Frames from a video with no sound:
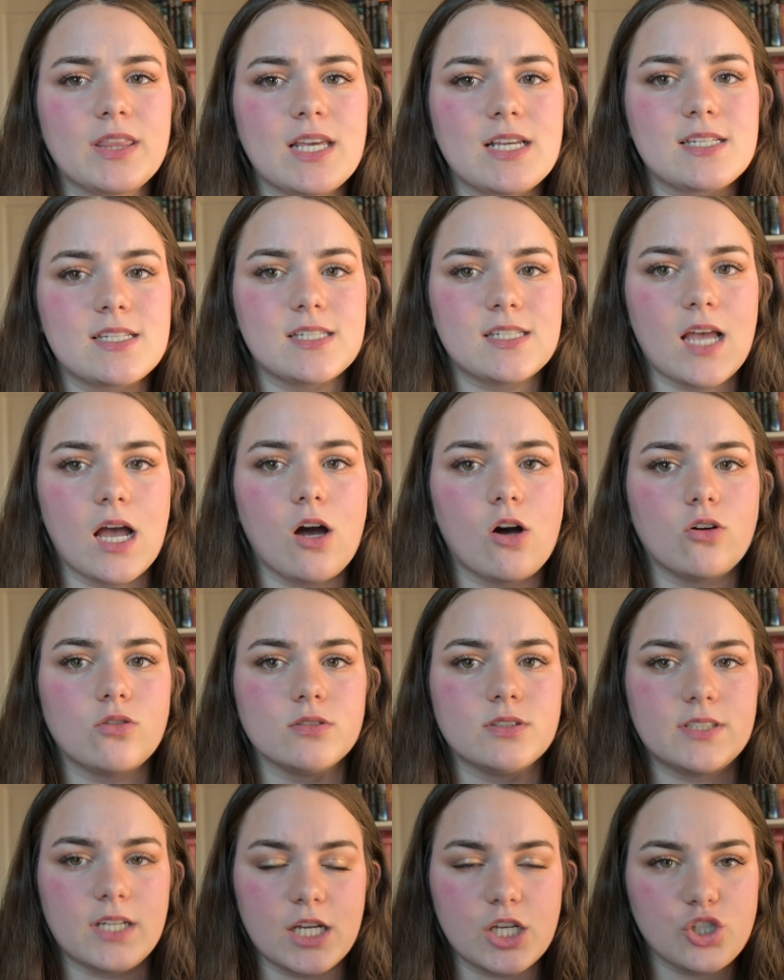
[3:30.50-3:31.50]
they sell
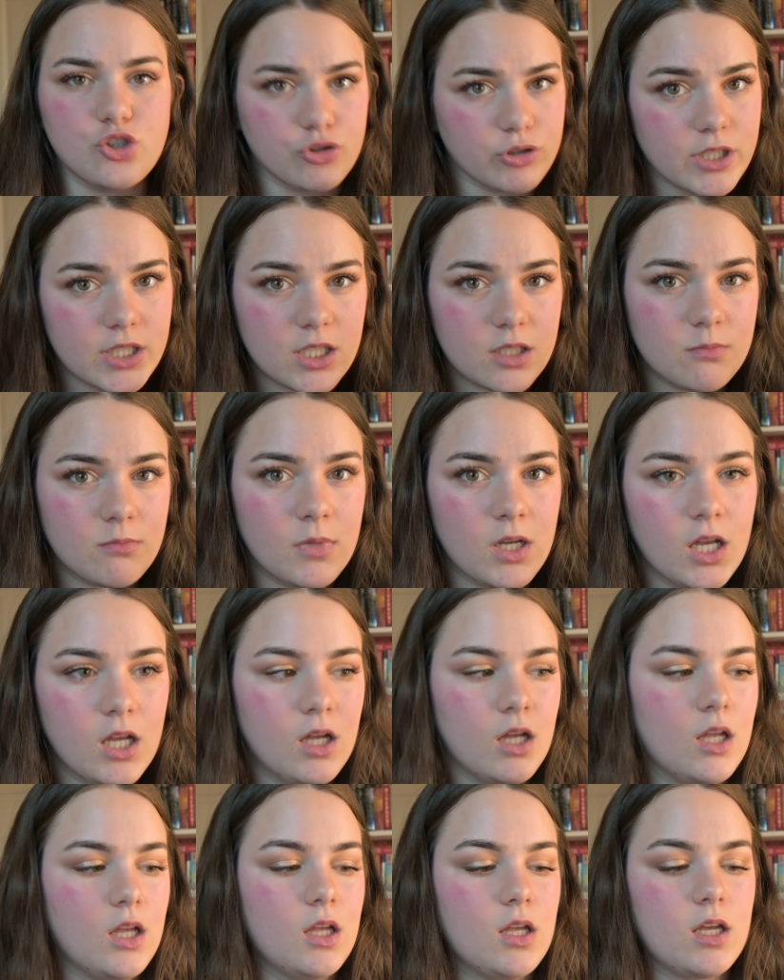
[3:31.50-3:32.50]
Daydream
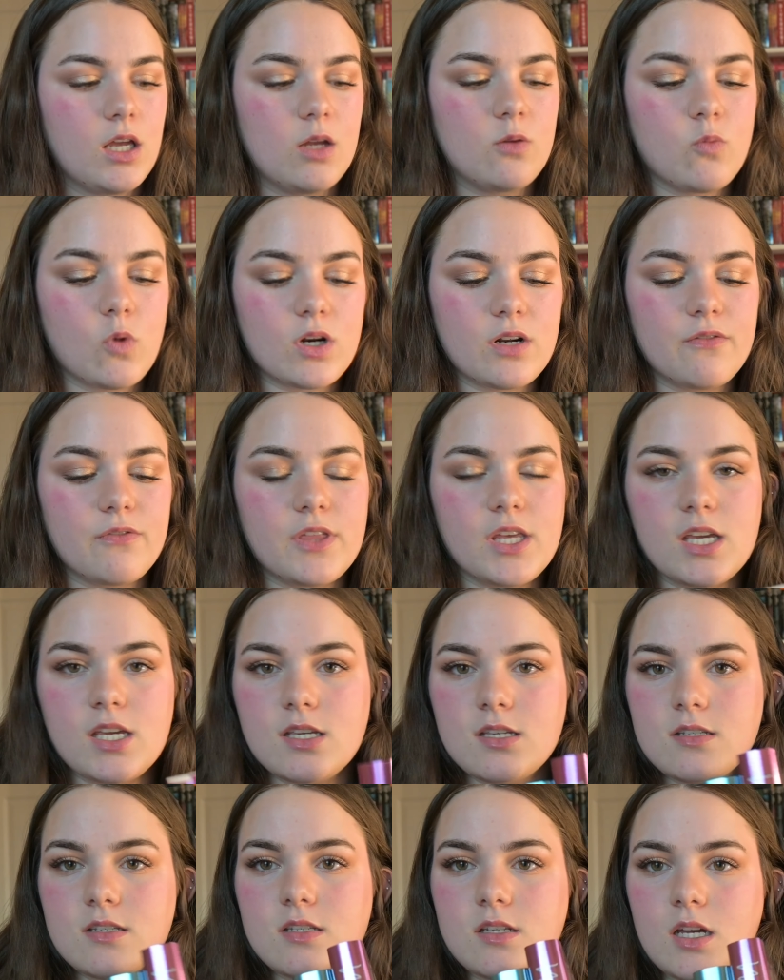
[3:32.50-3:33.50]
in one of
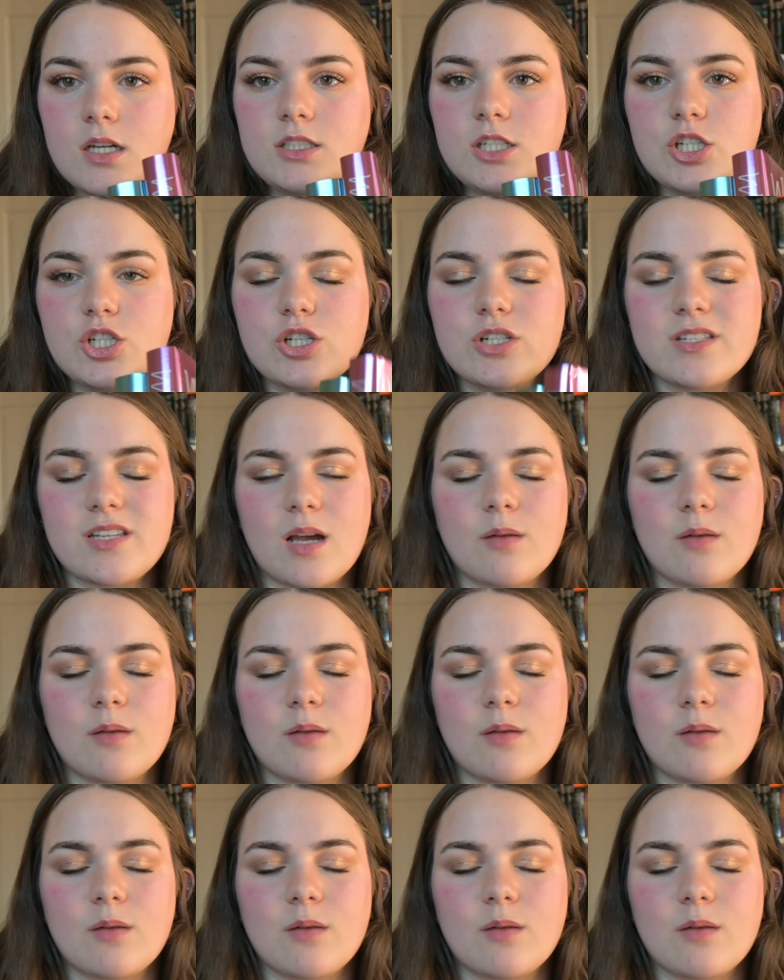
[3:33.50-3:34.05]
these editions.